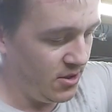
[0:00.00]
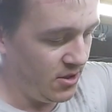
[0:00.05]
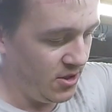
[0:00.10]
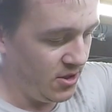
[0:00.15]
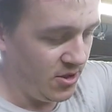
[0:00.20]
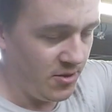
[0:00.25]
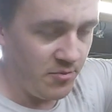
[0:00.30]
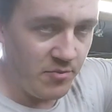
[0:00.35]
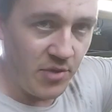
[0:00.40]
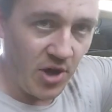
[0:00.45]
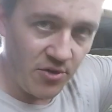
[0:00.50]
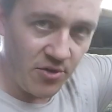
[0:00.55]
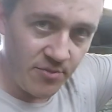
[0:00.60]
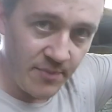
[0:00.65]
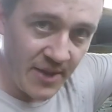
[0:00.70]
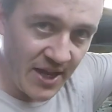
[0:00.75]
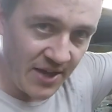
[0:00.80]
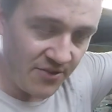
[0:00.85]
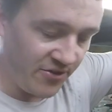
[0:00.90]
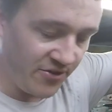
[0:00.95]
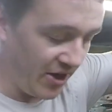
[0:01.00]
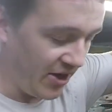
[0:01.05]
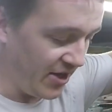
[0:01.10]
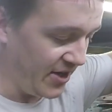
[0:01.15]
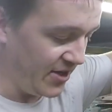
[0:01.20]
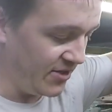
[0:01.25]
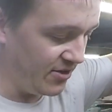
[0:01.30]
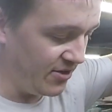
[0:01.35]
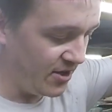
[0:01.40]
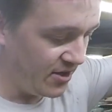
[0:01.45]
Apart from that side.
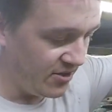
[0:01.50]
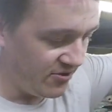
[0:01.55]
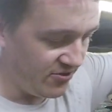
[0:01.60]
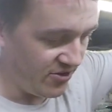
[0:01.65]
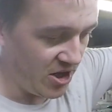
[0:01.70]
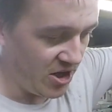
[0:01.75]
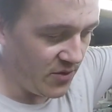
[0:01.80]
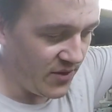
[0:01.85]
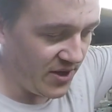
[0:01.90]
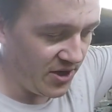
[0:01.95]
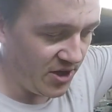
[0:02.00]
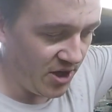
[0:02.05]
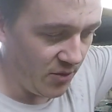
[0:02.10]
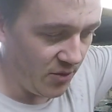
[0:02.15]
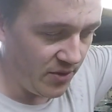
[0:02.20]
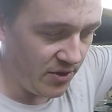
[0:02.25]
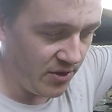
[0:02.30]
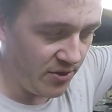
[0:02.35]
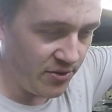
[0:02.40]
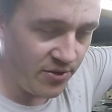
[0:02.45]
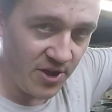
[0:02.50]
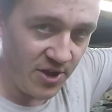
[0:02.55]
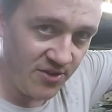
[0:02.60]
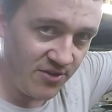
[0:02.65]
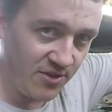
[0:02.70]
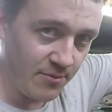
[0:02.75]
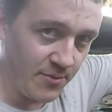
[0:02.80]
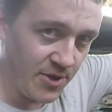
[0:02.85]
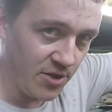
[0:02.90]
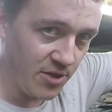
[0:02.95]
So you end up with a
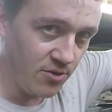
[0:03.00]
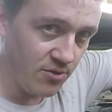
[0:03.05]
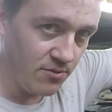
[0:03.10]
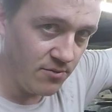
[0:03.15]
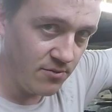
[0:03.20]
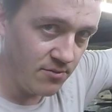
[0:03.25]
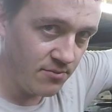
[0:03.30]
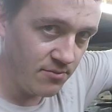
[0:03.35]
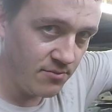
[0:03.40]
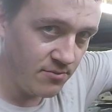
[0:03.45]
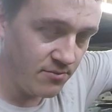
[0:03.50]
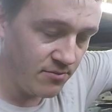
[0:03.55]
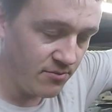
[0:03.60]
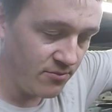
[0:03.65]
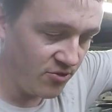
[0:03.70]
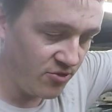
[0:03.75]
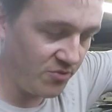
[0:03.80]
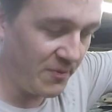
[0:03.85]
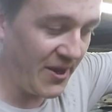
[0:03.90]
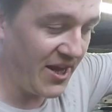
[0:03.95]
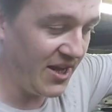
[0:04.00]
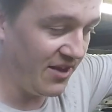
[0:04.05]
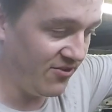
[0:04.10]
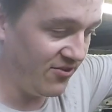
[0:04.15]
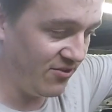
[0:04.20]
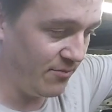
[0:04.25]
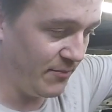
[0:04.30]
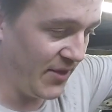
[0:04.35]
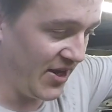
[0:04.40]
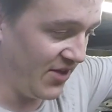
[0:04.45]
30mm
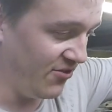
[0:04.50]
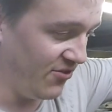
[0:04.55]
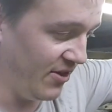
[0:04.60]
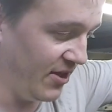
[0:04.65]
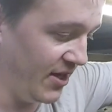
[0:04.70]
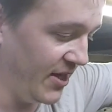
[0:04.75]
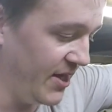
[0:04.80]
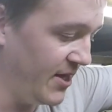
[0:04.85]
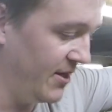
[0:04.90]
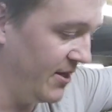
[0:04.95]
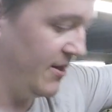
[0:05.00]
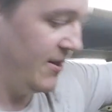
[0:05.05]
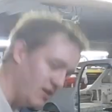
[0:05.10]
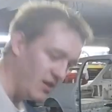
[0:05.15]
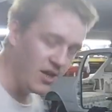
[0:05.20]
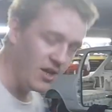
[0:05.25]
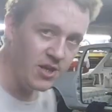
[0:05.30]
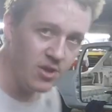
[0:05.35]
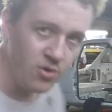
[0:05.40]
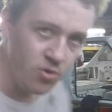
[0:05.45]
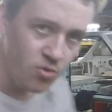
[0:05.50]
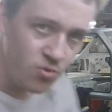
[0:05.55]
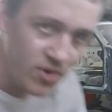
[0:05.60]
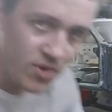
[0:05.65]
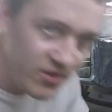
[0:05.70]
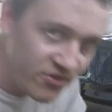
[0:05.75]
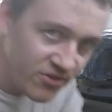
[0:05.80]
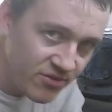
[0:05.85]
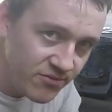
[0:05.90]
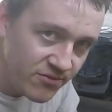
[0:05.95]
space, basically. And it
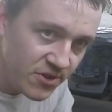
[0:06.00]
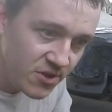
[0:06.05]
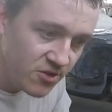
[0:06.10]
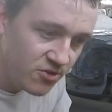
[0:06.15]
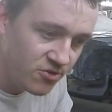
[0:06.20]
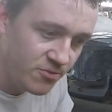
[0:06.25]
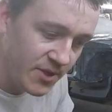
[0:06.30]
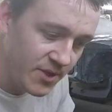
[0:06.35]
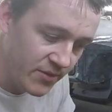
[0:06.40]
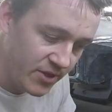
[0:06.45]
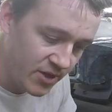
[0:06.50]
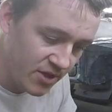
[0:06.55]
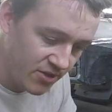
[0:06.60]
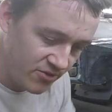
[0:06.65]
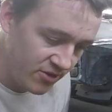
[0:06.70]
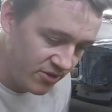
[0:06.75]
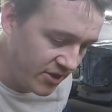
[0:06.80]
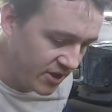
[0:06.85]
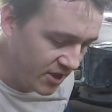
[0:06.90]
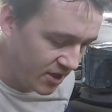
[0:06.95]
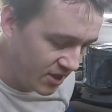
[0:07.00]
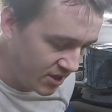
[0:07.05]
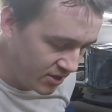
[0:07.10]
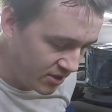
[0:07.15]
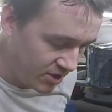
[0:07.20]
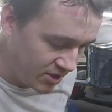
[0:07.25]
always confused me when I was looking at the